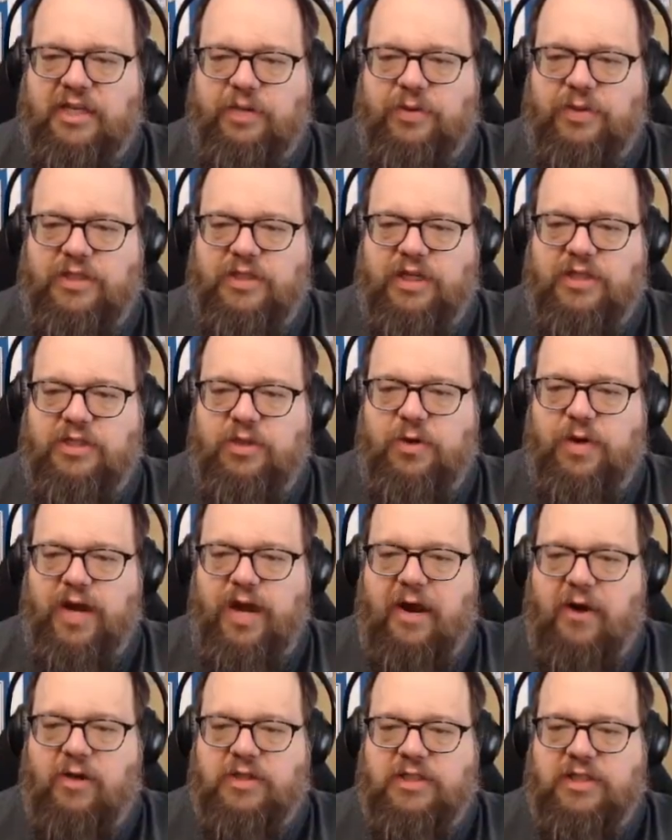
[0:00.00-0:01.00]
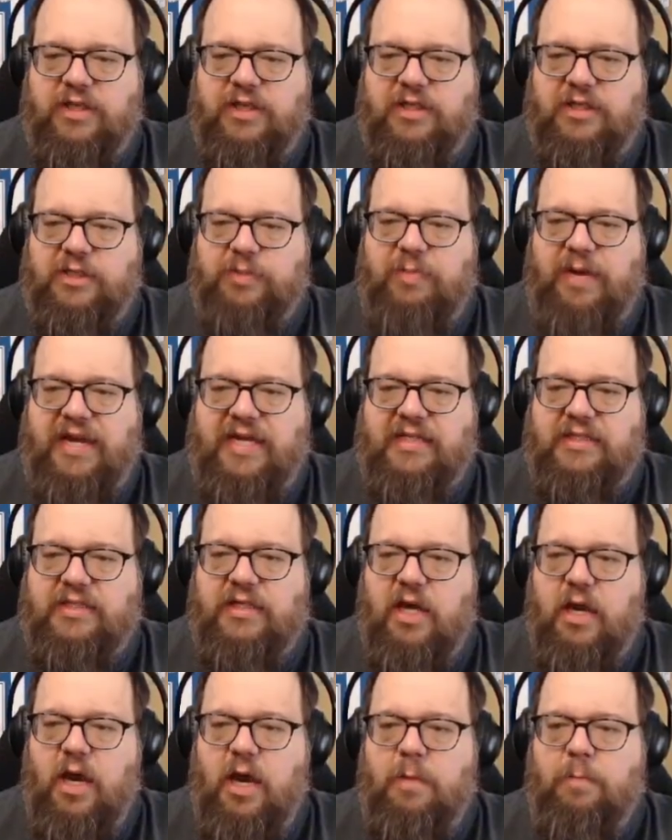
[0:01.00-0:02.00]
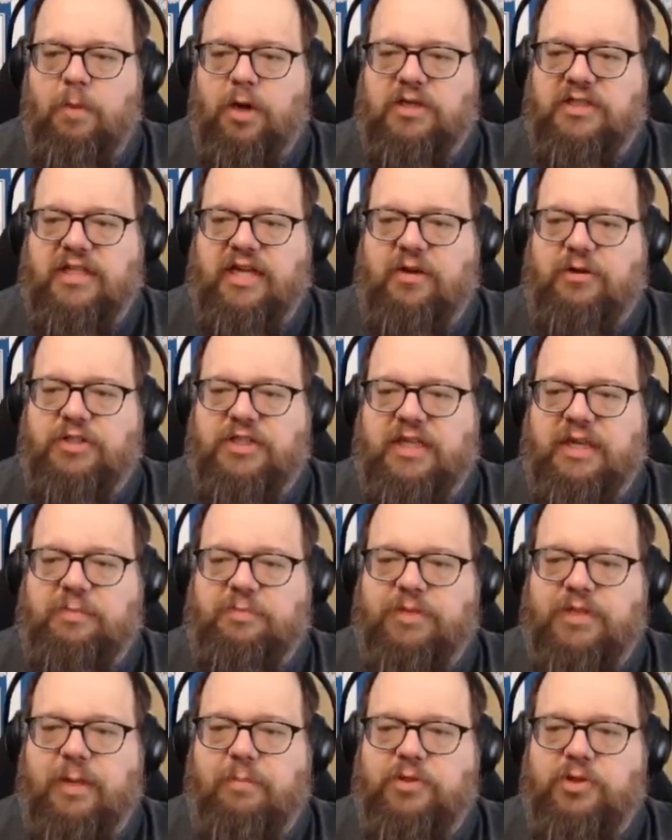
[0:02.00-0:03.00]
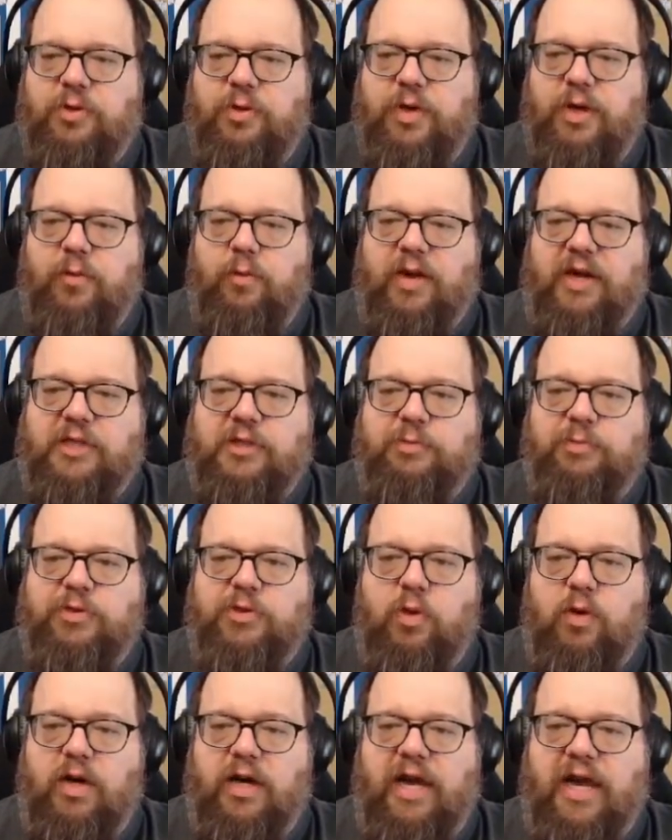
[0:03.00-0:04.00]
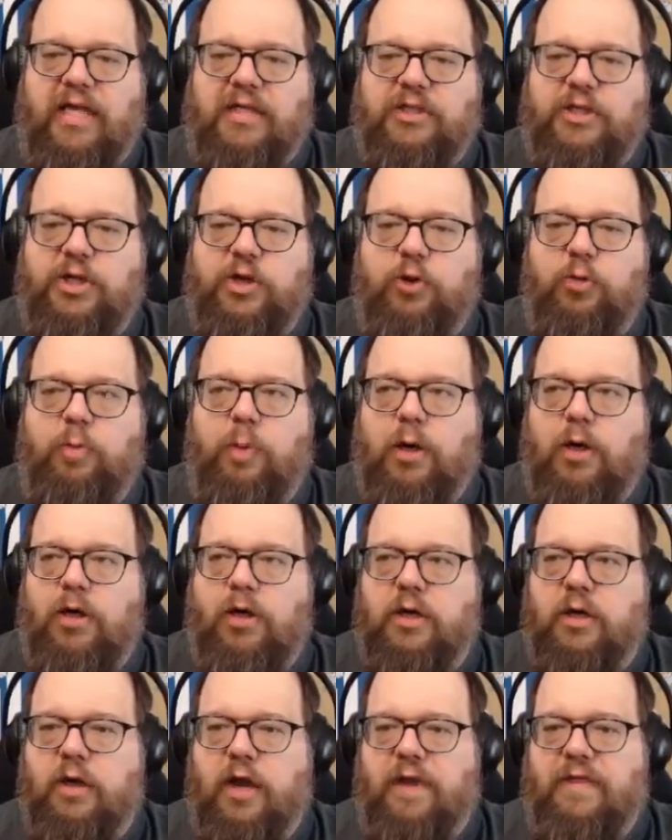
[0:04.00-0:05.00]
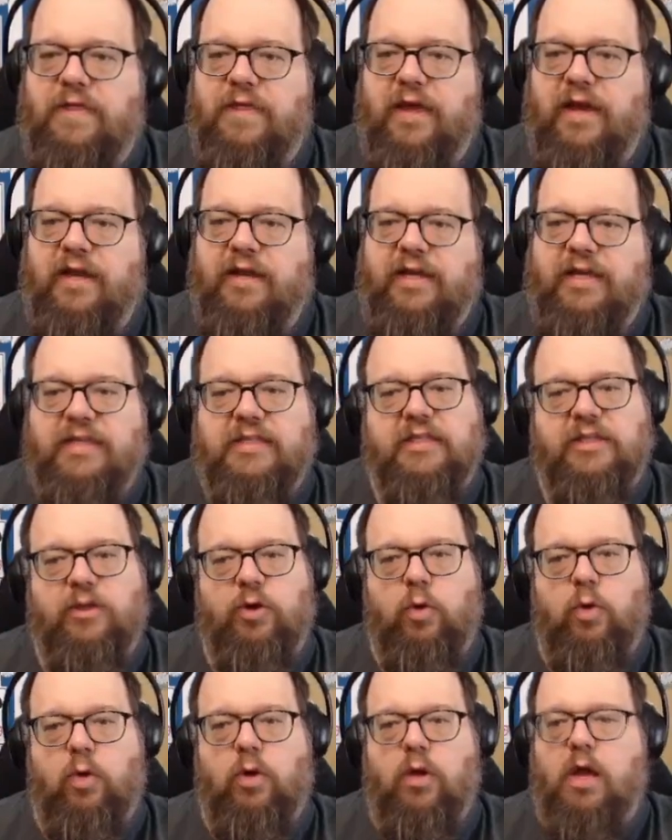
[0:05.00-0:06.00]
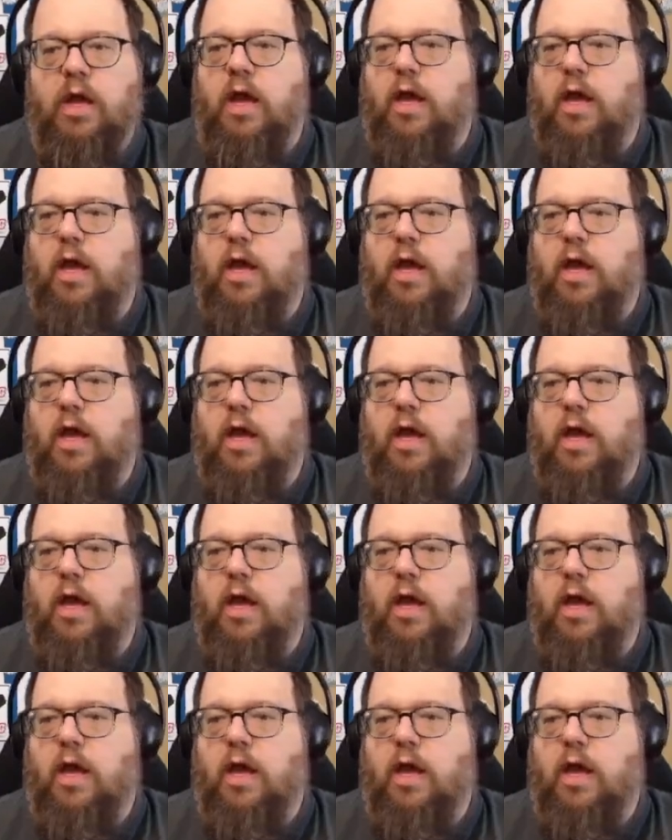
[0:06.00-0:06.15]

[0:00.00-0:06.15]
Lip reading: It does go to Harrison in space. Marçal steps up to it. Raspadori has no marker, and then it's a goal.